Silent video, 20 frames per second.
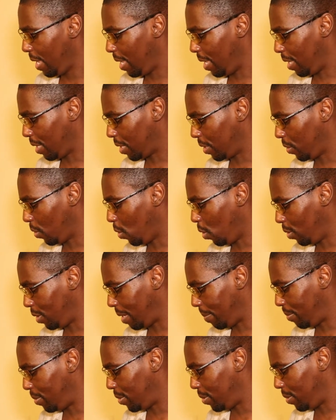It can hold
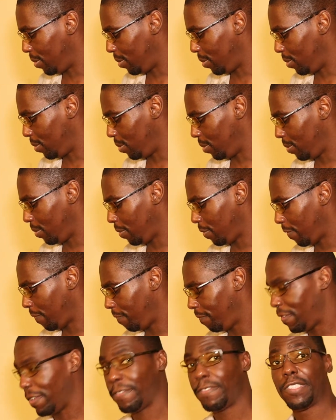up to
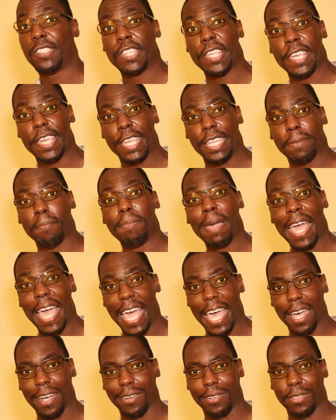15
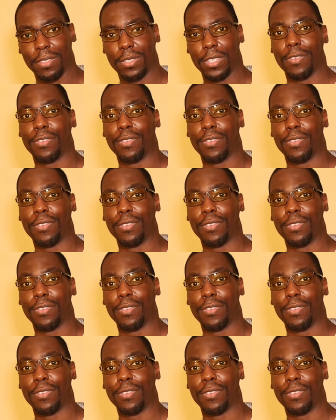pounds